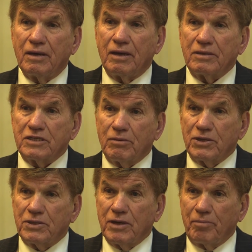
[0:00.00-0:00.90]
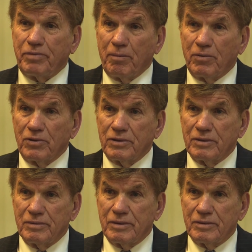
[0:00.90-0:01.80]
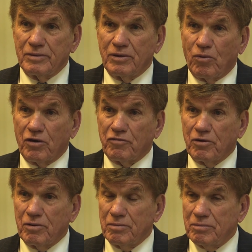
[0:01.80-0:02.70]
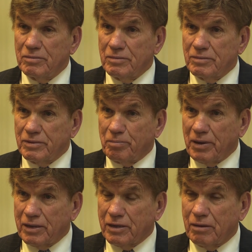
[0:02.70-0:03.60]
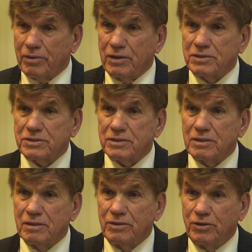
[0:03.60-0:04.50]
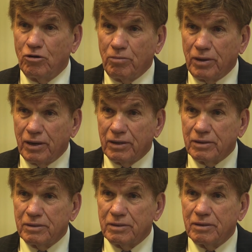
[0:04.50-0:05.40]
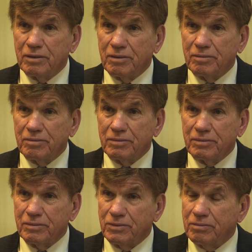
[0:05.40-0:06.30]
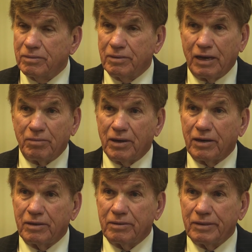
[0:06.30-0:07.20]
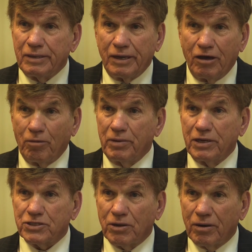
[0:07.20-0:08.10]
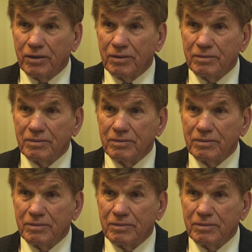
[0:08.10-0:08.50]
And some of the top people that work for the pan companies knew me and came down and helped me get started.